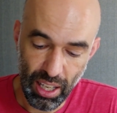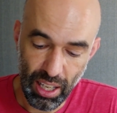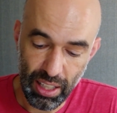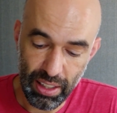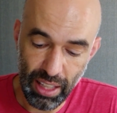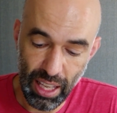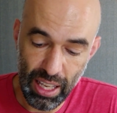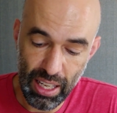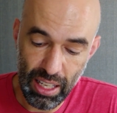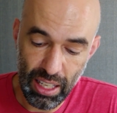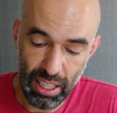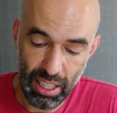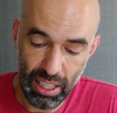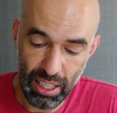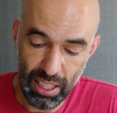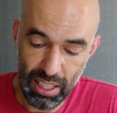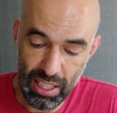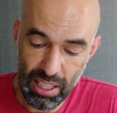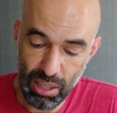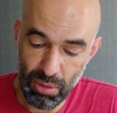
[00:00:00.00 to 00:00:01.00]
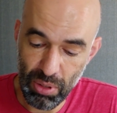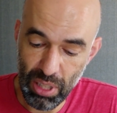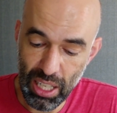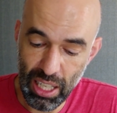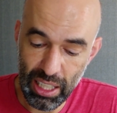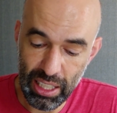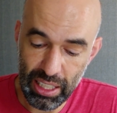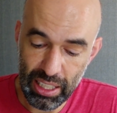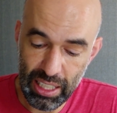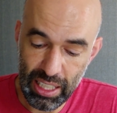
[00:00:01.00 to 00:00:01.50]
Then it's
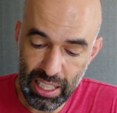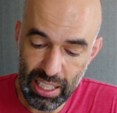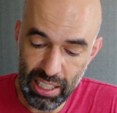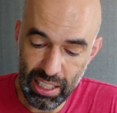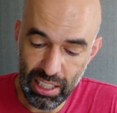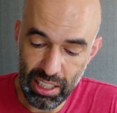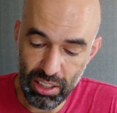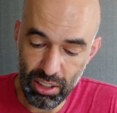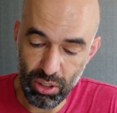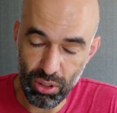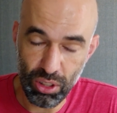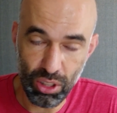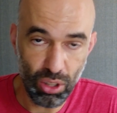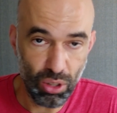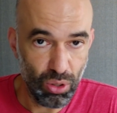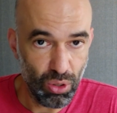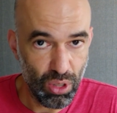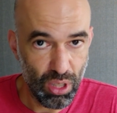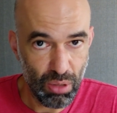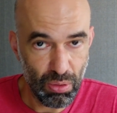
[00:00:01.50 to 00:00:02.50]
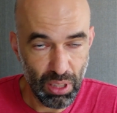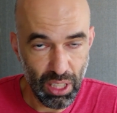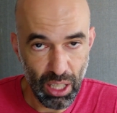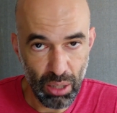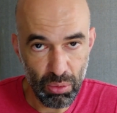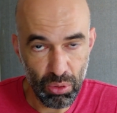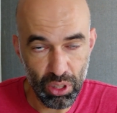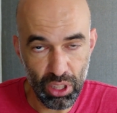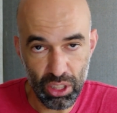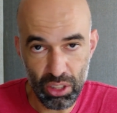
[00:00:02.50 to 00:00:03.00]
really easy to use. When I
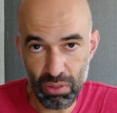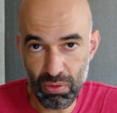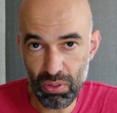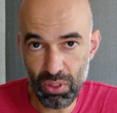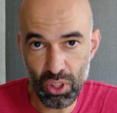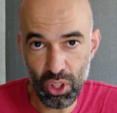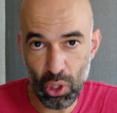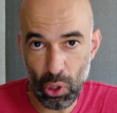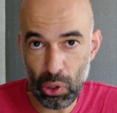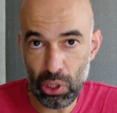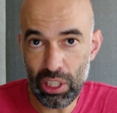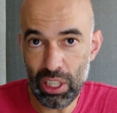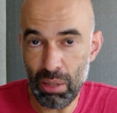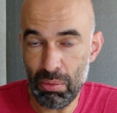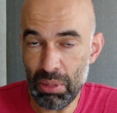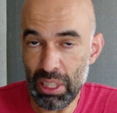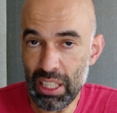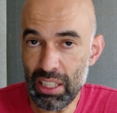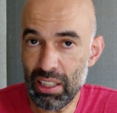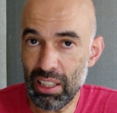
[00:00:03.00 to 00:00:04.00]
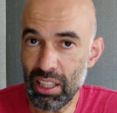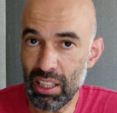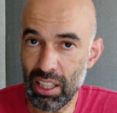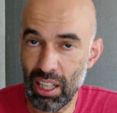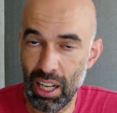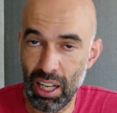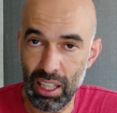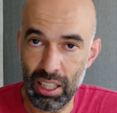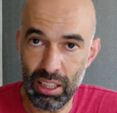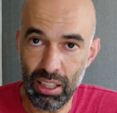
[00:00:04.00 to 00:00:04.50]
want to join a meeting,
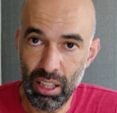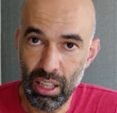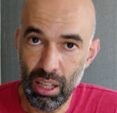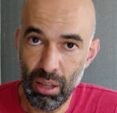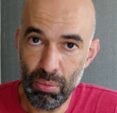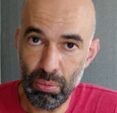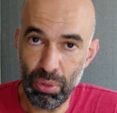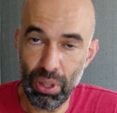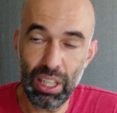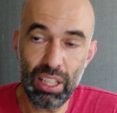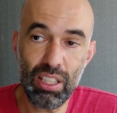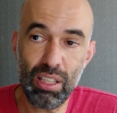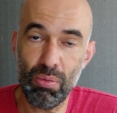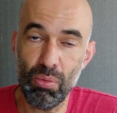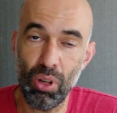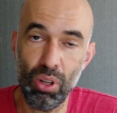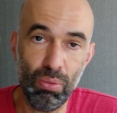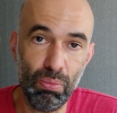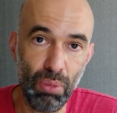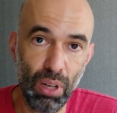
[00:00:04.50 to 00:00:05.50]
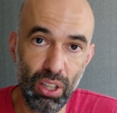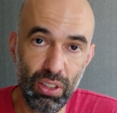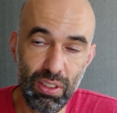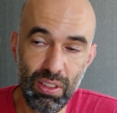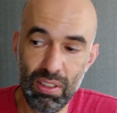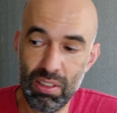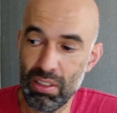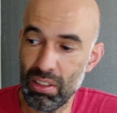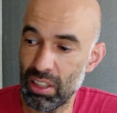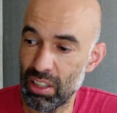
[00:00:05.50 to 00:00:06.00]
I press one
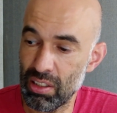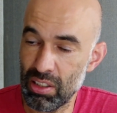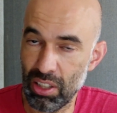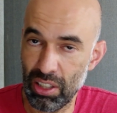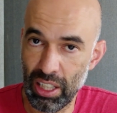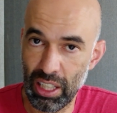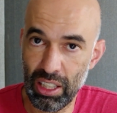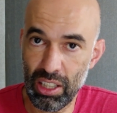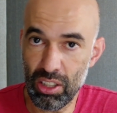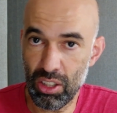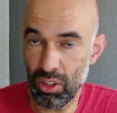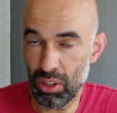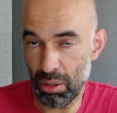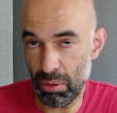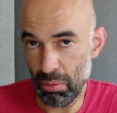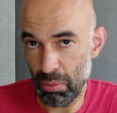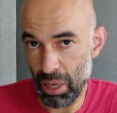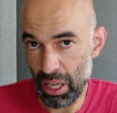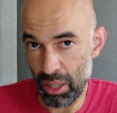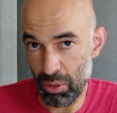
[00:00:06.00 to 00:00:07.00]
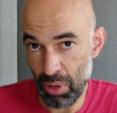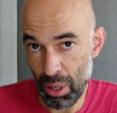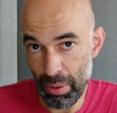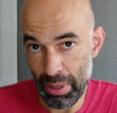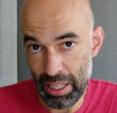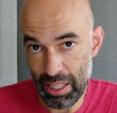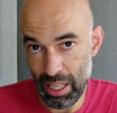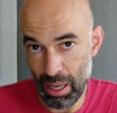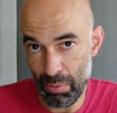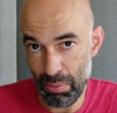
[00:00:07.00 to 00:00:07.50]
button. It's connected to now my
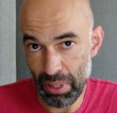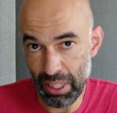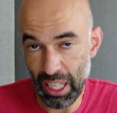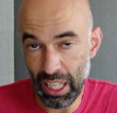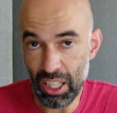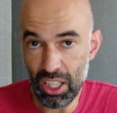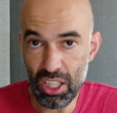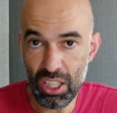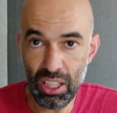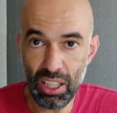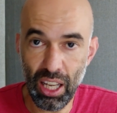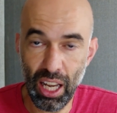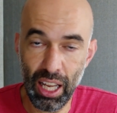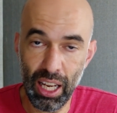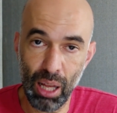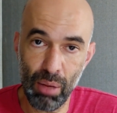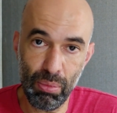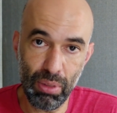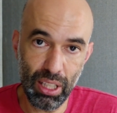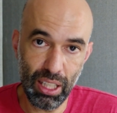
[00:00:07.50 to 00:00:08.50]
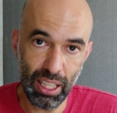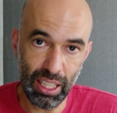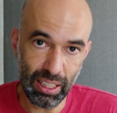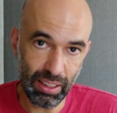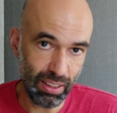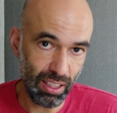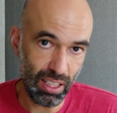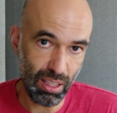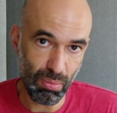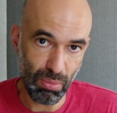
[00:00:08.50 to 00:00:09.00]
Webex application, and I'm in
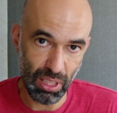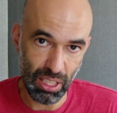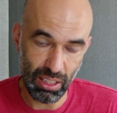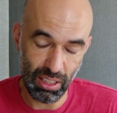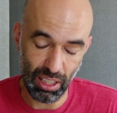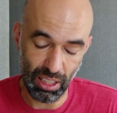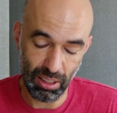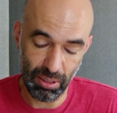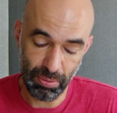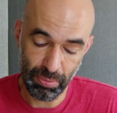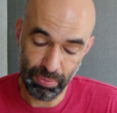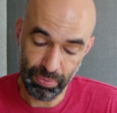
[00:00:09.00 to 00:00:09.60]
this meeting.